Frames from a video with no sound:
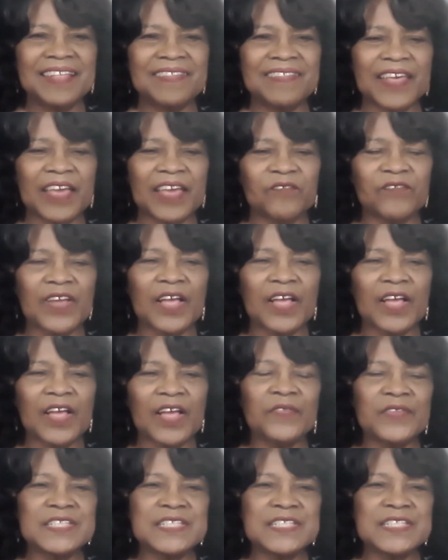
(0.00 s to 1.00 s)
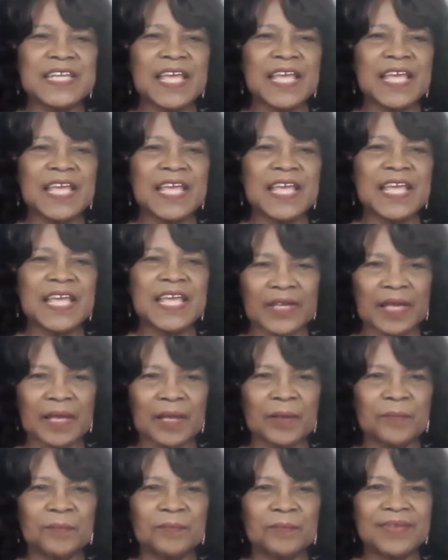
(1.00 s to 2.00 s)
that found the time to
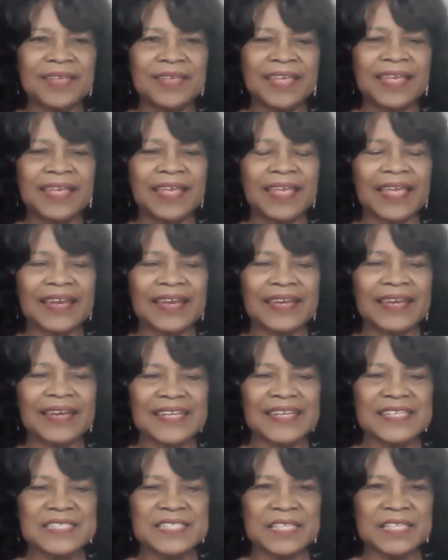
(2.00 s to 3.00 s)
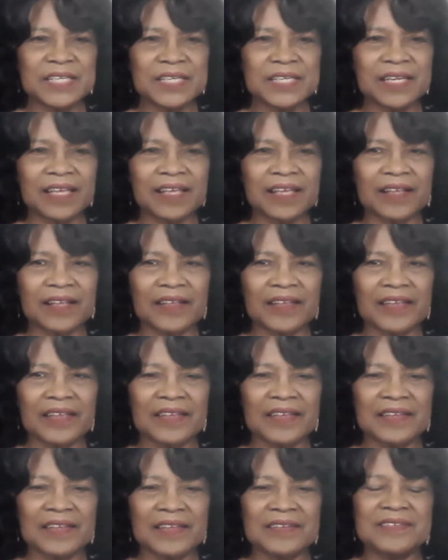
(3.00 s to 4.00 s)
come and listen.
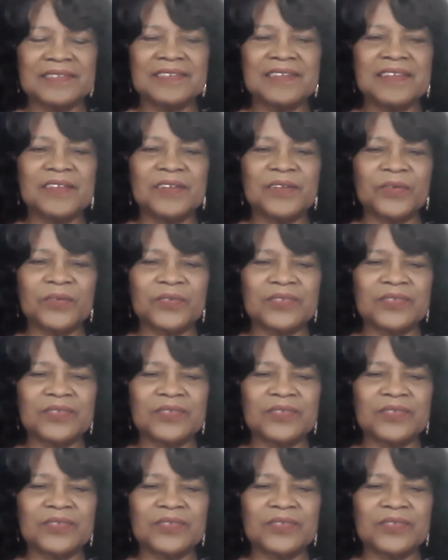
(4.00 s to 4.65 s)
And, you know,